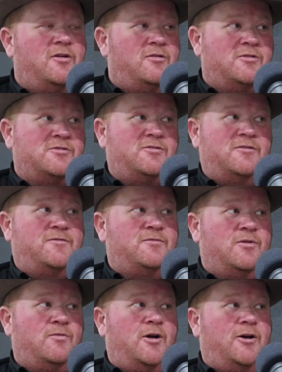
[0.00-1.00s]
This stuff
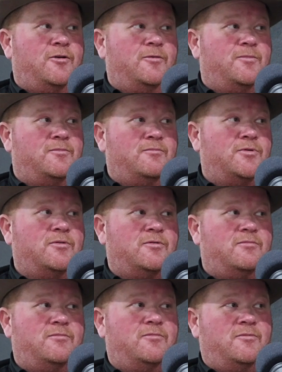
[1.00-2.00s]
we're wide open
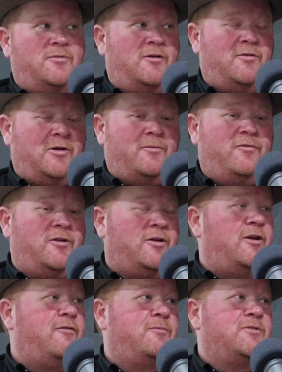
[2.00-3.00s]
book. I feel like
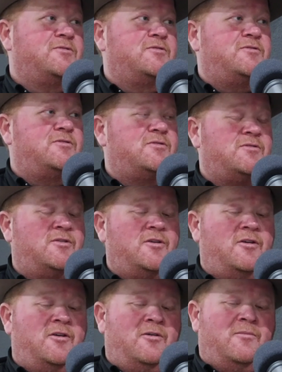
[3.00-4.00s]
every business is.
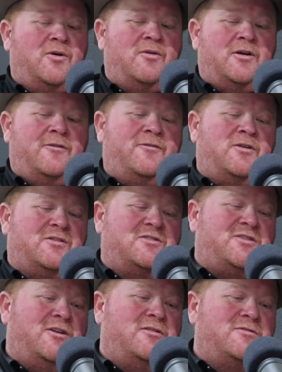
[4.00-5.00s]
But what I feel like the
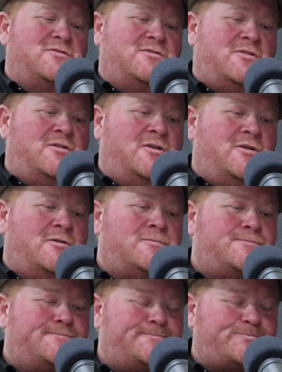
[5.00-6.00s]
challenges are now.
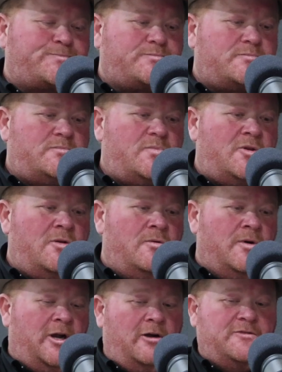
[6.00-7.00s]

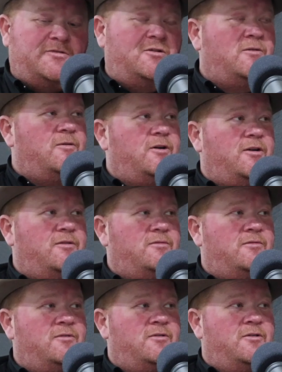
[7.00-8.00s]
When I was started working,
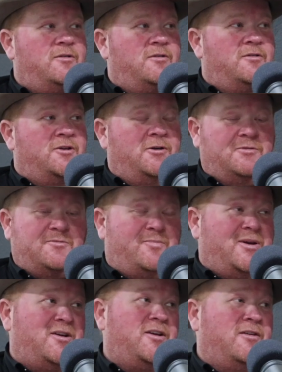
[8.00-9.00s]
it was
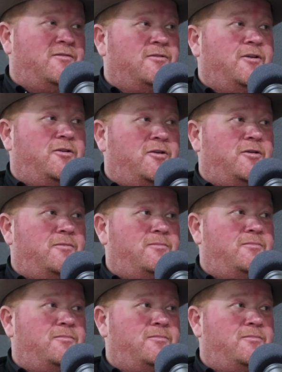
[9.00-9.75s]
begging for a job.